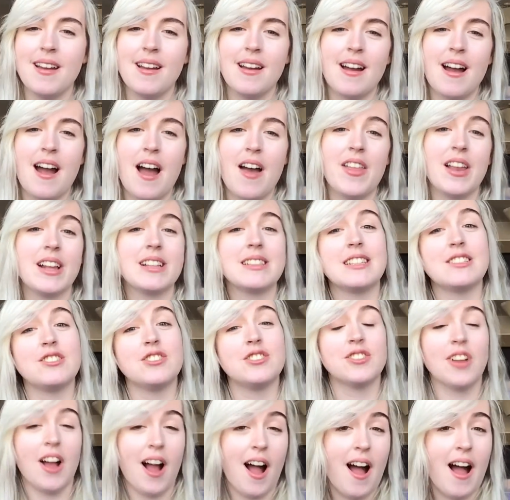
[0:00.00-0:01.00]
The next letter
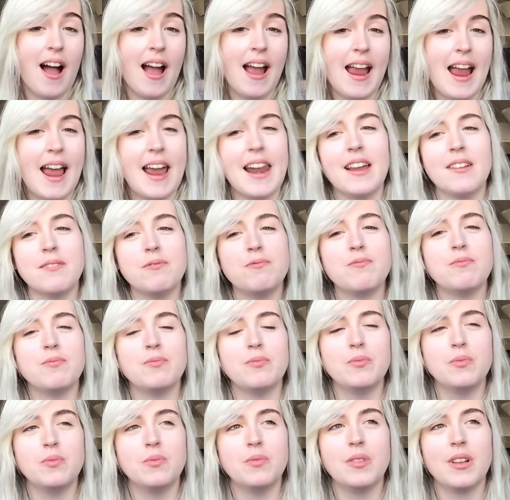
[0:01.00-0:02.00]
is I, and I've
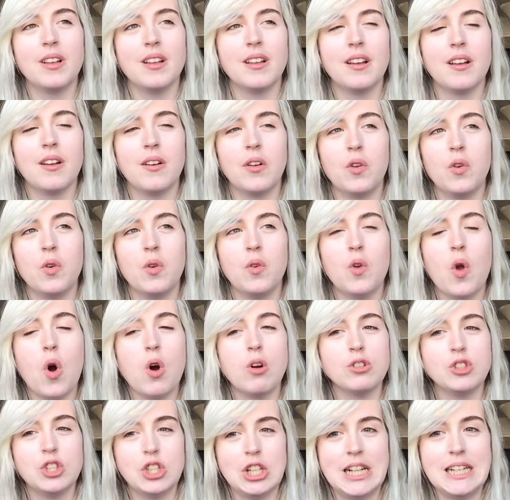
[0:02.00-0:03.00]

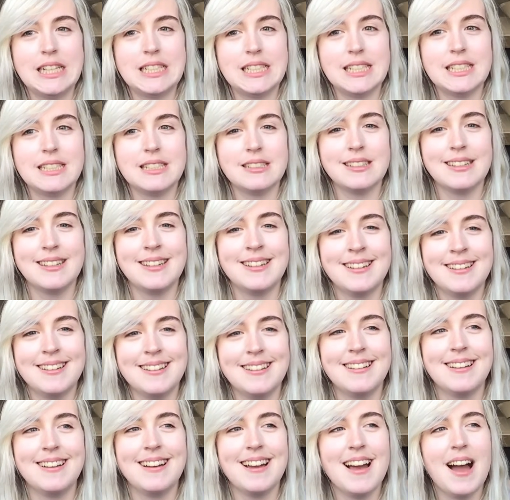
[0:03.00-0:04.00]
not cheated.
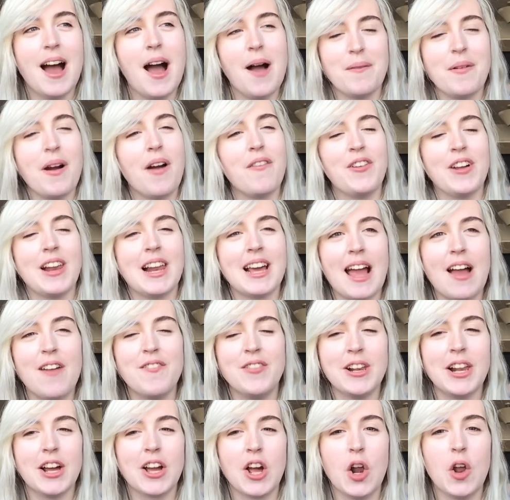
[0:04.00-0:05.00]
I feel
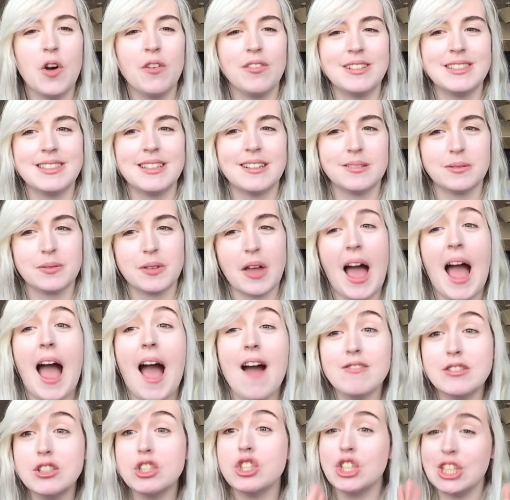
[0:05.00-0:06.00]
like a lot of these things. I
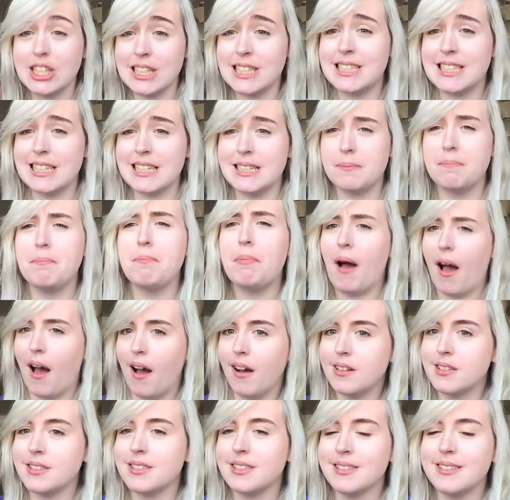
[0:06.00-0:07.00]
haven't cheated,
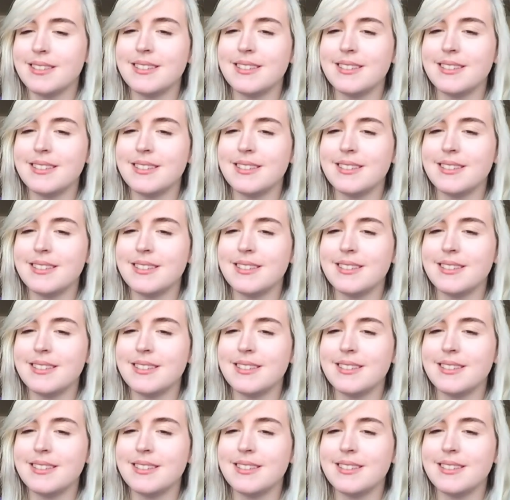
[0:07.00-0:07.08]
but